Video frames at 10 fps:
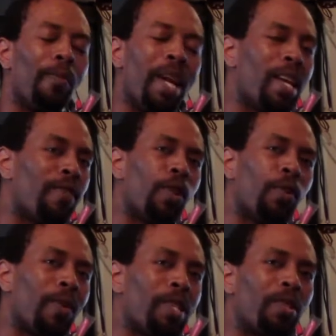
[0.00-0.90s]
many of the
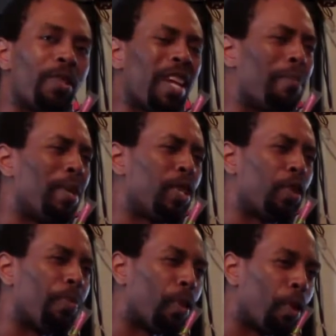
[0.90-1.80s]
old wrestlers like
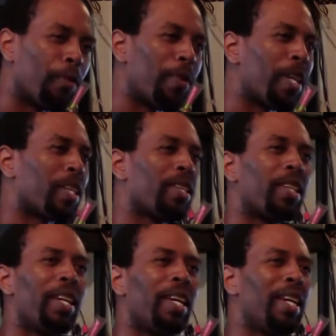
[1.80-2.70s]
Mr. Perfect,